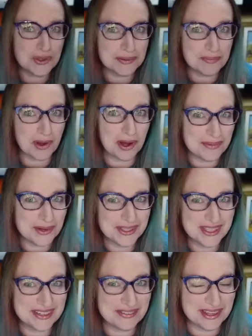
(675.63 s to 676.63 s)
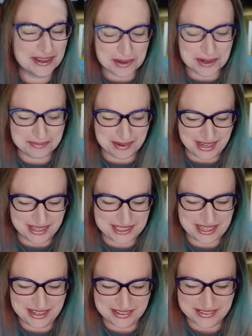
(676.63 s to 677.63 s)
Susan bought most of them on
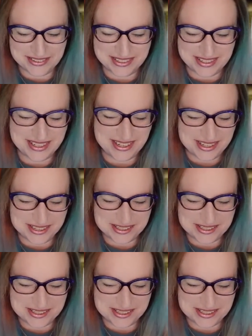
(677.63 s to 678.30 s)
my channel.